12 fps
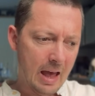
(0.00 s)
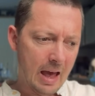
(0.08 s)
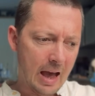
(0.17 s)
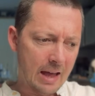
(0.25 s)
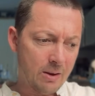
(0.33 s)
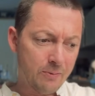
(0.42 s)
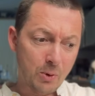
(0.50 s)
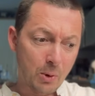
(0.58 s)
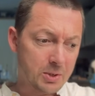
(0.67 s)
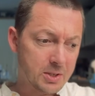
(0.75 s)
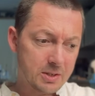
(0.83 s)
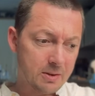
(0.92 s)
And of
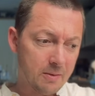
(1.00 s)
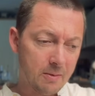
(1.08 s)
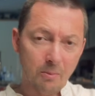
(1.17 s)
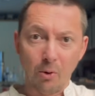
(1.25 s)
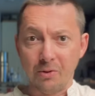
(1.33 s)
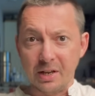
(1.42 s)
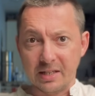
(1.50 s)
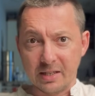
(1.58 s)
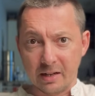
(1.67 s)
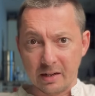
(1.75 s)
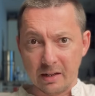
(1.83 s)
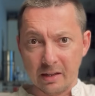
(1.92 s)
course, more
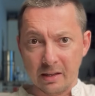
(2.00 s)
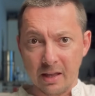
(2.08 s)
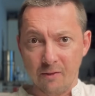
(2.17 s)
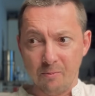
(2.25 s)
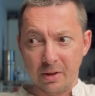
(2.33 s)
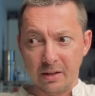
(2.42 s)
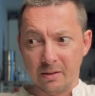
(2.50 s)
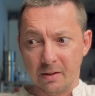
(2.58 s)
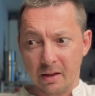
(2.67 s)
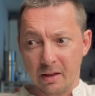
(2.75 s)
recently, there have been